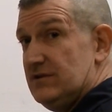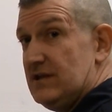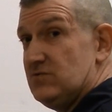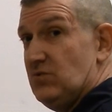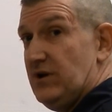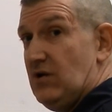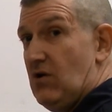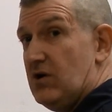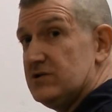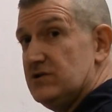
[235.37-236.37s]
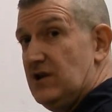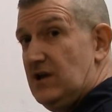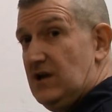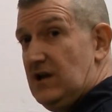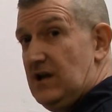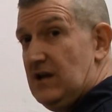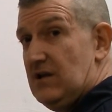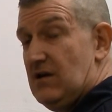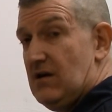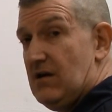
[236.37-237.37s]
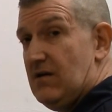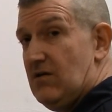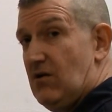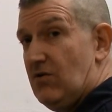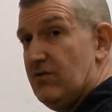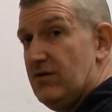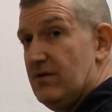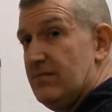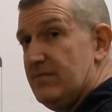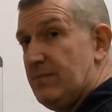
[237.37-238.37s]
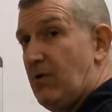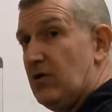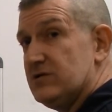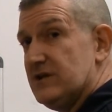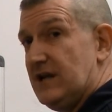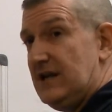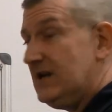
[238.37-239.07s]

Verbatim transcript: That's what it cost in uh, all the, the parts that I